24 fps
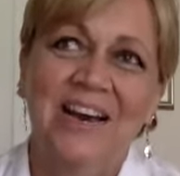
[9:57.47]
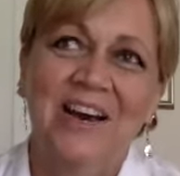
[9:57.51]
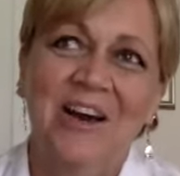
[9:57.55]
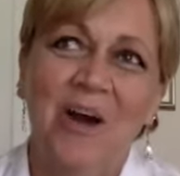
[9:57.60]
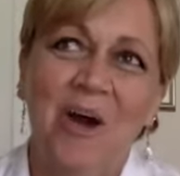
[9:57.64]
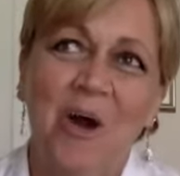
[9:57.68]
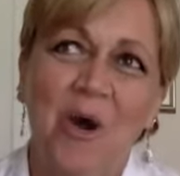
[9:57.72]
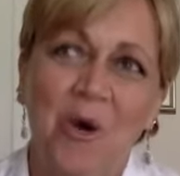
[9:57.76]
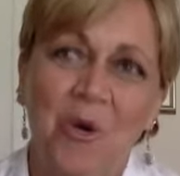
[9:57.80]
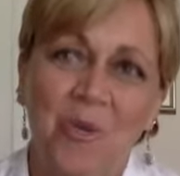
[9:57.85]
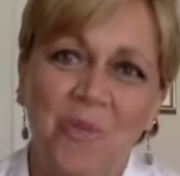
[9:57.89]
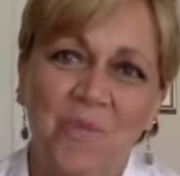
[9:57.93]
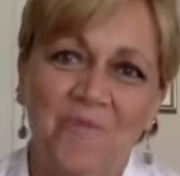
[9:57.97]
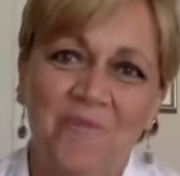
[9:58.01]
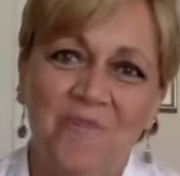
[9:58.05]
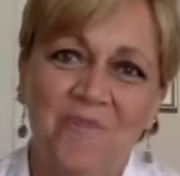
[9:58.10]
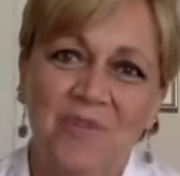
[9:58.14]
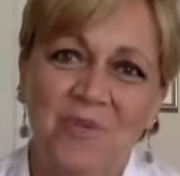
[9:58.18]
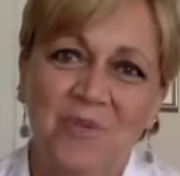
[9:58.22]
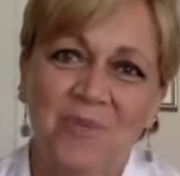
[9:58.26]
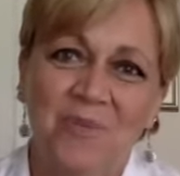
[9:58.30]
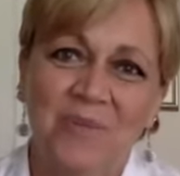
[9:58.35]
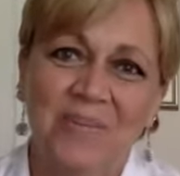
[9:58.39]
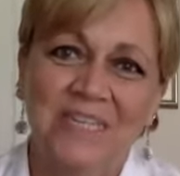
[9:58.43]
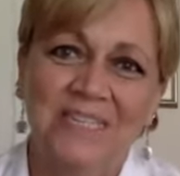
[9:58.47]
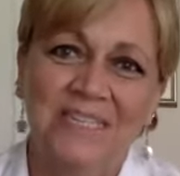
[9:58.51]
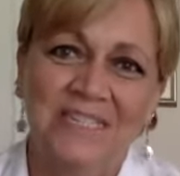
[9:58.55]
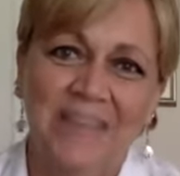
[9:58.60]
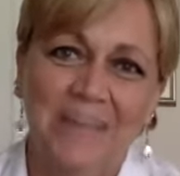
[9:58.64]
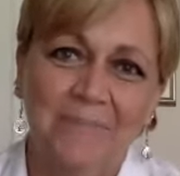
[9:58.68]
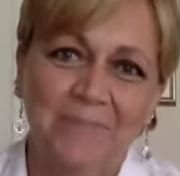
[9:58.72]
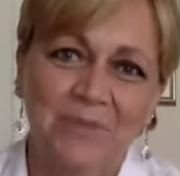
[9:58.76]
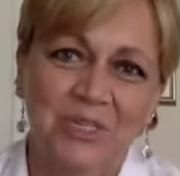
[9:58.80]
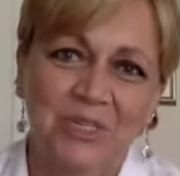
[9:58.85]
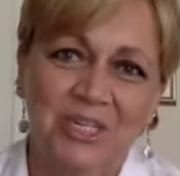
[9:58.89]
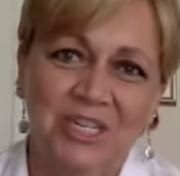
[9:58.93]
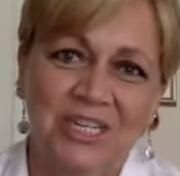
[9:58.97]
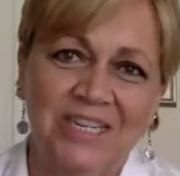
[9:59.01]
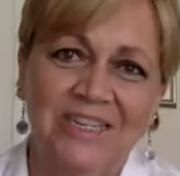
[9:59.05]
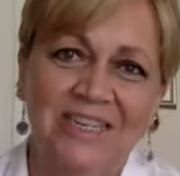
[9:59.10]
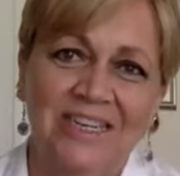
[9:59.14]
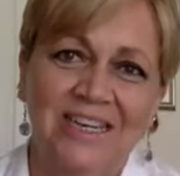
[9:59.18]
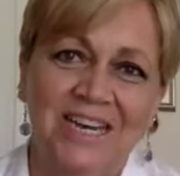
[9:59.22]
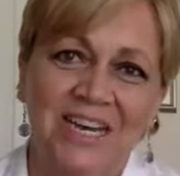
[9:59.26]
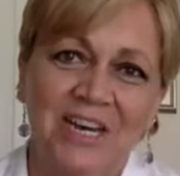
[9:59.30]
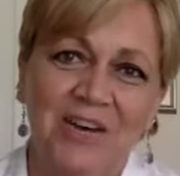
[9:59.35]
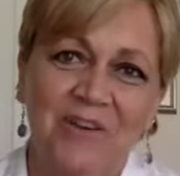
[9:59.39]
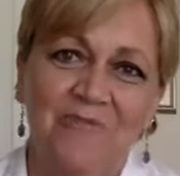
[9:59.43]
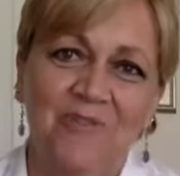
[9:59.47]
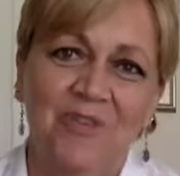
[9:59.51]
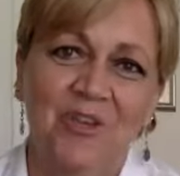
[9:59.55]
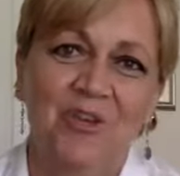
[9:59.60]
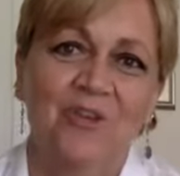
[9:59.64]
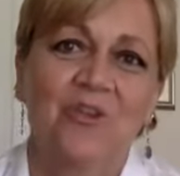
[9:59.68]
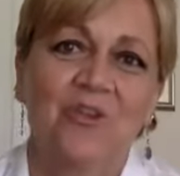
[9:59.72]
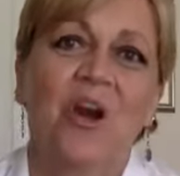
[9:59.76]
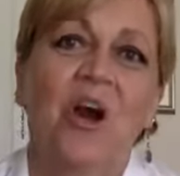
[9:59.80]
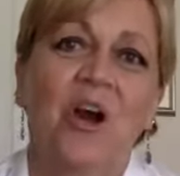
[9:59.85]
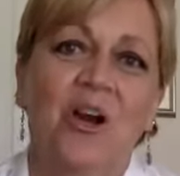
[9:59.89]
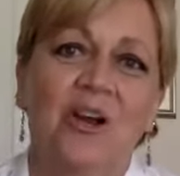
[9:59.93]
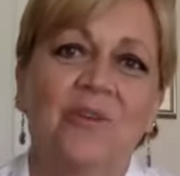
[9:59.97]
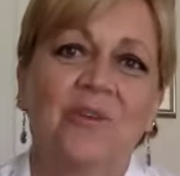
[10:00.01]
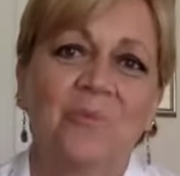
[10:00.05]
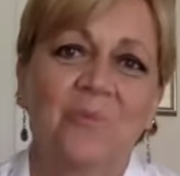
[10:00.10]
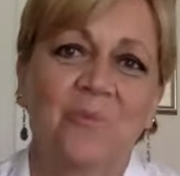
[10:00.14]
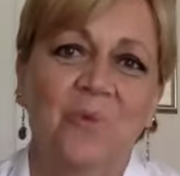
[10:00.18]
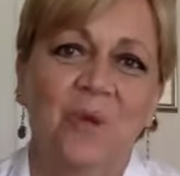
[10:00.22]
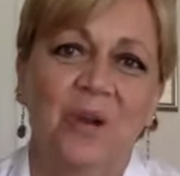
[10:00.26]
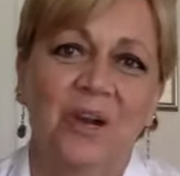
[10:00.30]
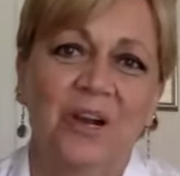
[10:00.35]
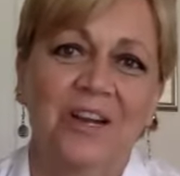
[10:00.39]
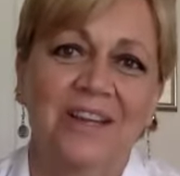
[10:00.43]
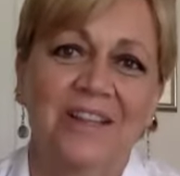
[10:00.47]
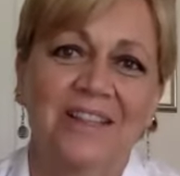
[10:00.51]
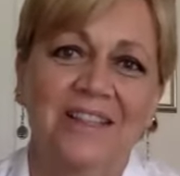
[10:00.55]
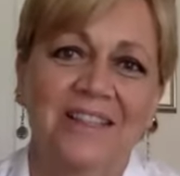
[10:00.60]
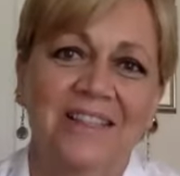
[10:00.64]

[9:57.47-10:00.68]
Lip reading: hope for a reception of your artwork,